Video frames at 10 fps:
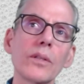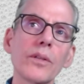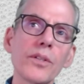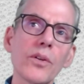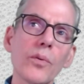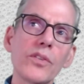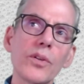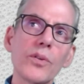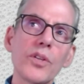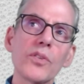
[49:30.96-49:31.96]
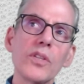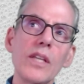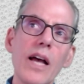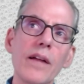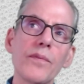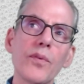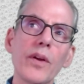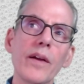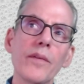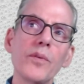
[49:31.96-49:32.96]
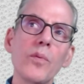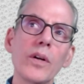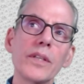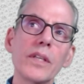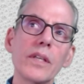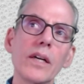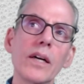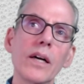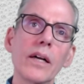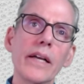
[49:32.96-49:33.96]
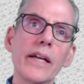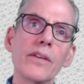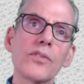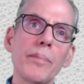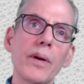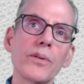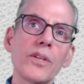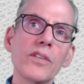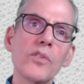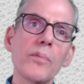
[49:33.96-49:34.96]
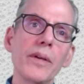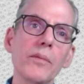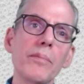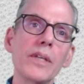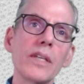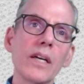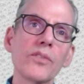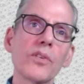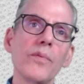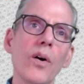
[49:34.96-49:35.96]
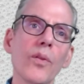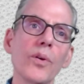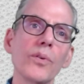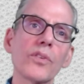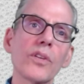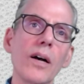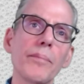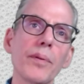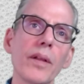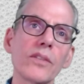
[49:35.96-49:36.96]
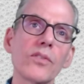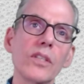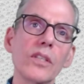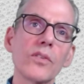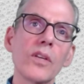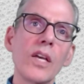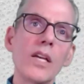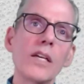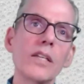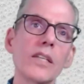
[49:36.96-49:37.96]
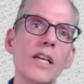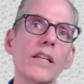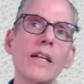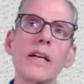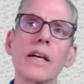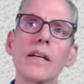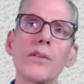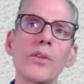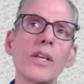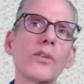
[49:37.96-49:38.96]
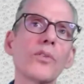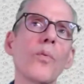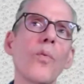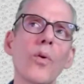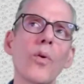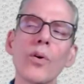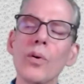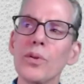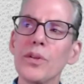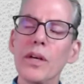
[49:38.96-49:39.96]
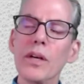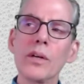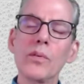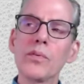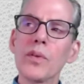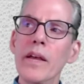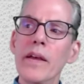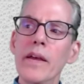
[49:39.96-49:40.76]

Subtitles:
Clinical research is not for everyone as a participant because of all those complexities. And again, I think the world of